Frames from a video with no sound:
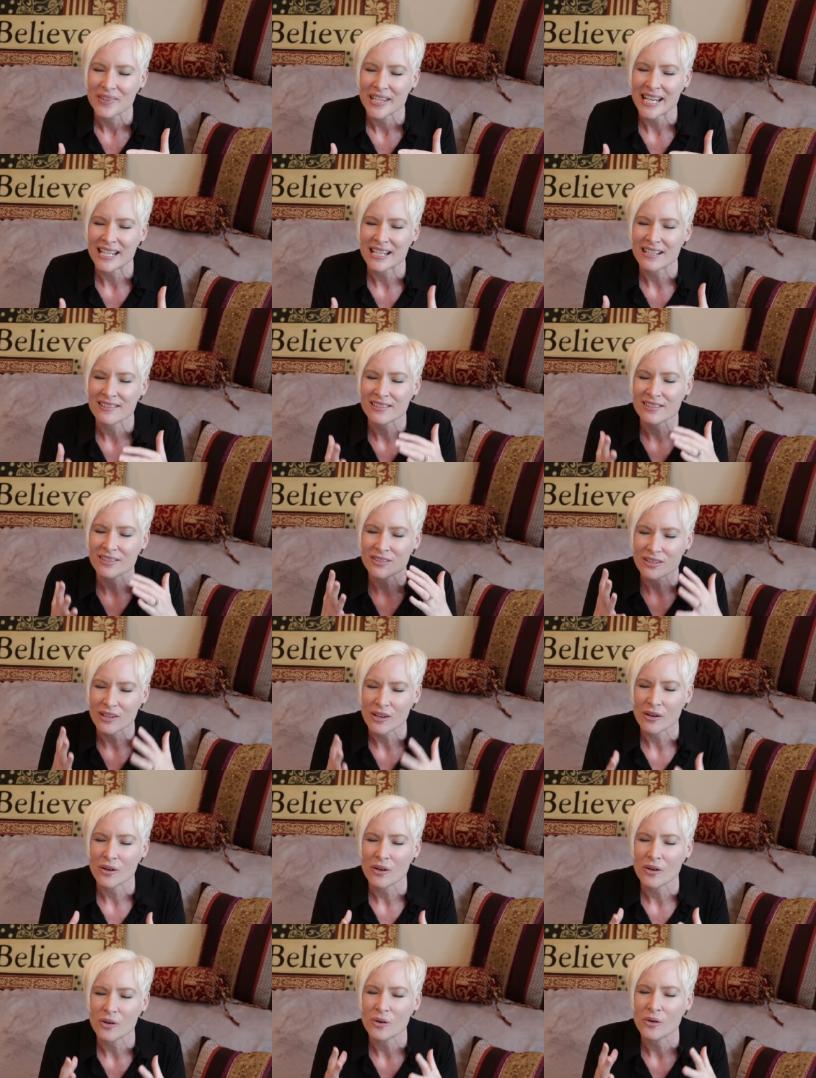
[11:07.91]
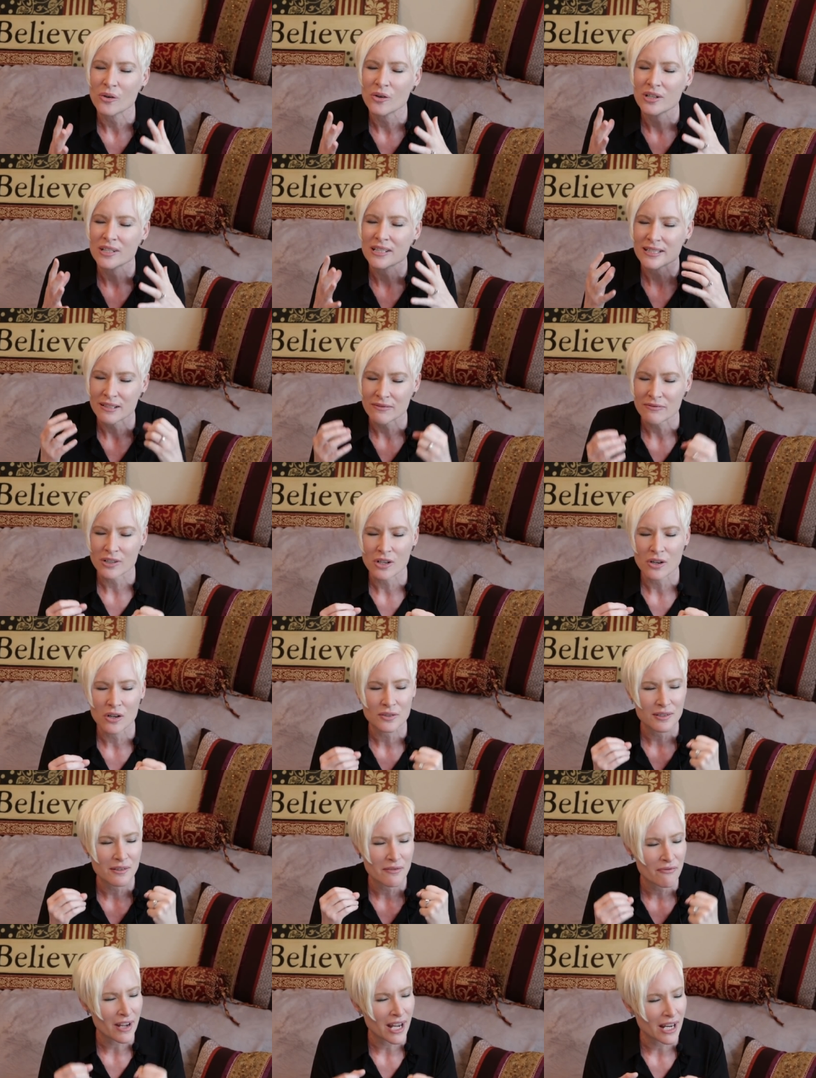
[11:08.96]
It is so
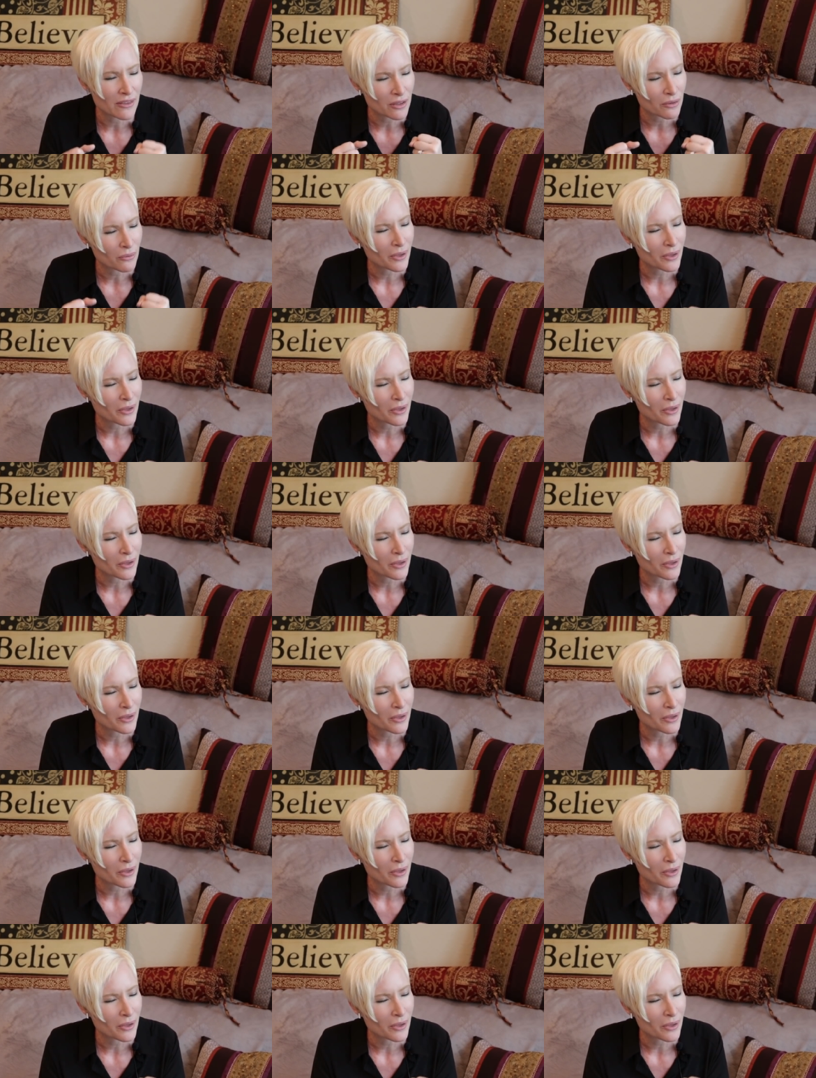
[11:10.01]
difficult to find